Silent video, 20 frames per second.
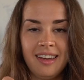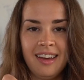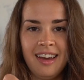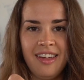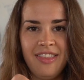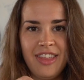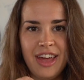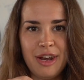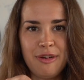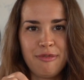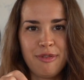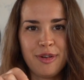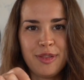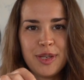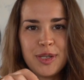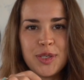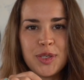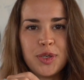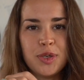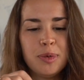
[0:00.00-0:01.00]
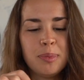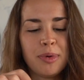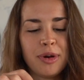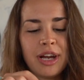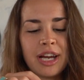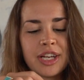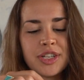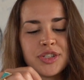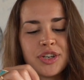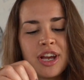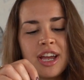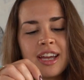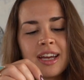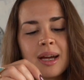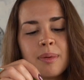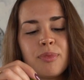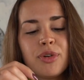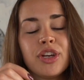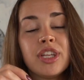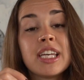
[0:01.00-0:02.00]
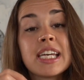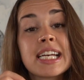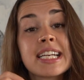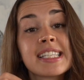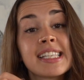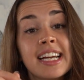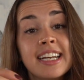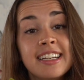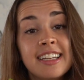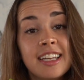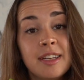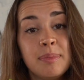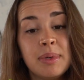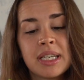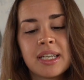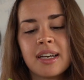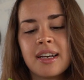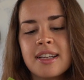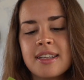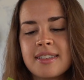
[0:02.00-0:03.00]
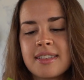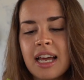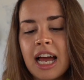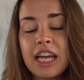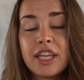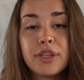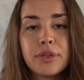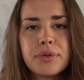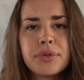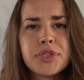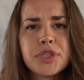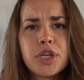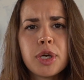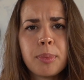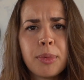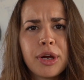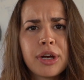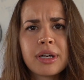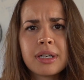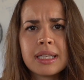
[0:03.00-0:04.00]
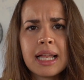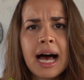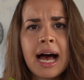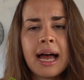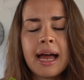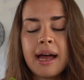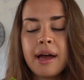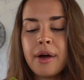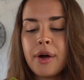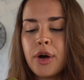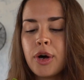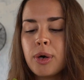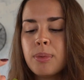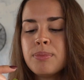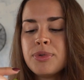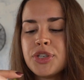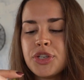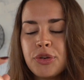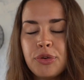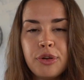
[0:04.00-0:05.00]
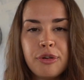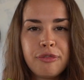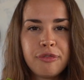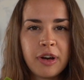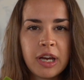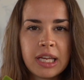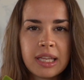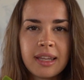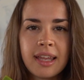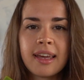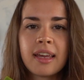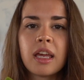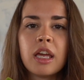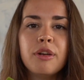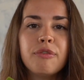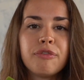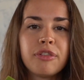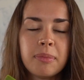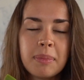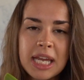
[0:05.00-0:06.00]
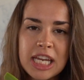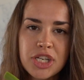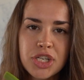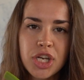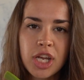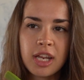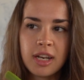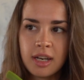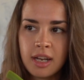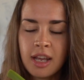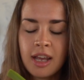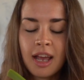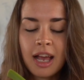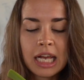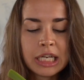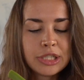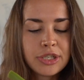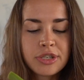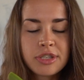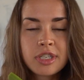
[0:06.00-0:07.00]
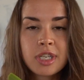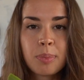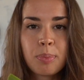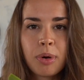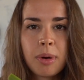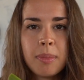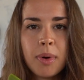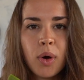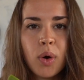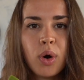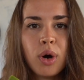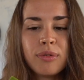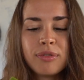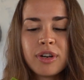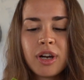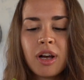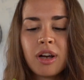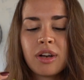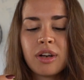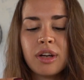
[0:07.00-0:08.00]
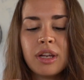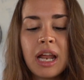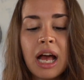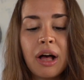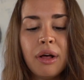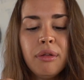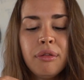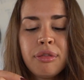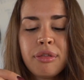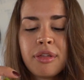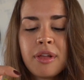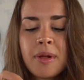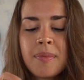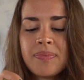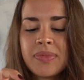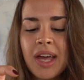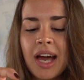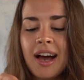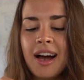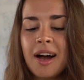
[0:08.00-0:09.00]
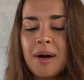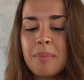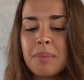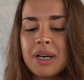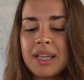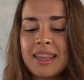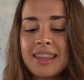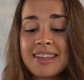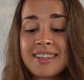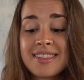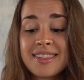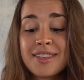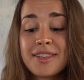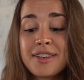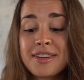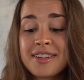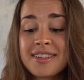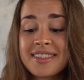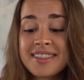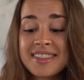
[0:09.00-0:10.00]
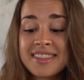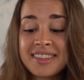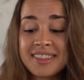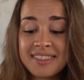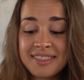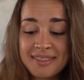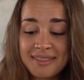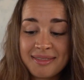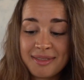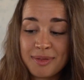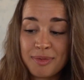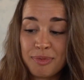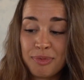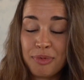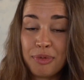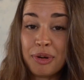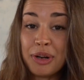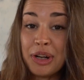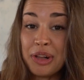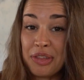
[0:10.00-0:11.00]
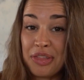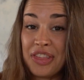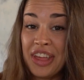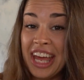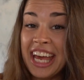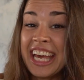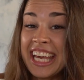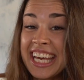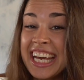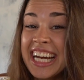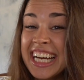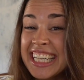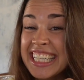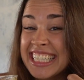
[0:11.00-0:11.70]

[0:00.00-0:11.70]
And then for the turmeric drink, I'm really excited because I use turmeric a lot at home too to fight like inflammation and just to promote overall good health. But this looks real thick.